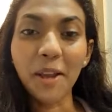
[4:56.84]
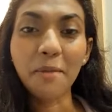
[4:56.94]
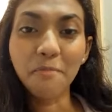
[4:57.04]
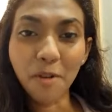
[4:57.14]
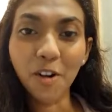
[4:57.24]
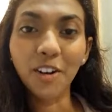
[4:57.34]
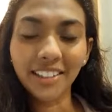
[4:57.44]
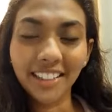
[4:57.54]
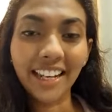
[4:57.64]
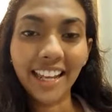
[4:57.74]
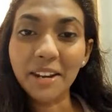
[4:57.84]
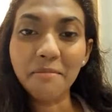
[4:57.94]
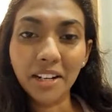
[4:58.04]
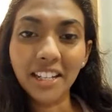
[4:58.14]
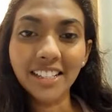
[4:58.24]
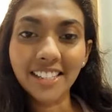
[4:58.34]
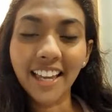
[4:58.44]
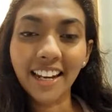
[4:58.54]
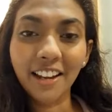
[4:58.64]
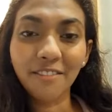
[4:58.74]
more than anybody else
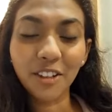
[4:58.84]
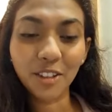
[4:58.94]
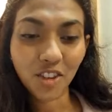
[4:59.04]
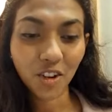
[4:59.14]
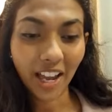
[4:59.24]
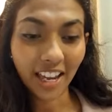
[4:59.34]
can love you. So I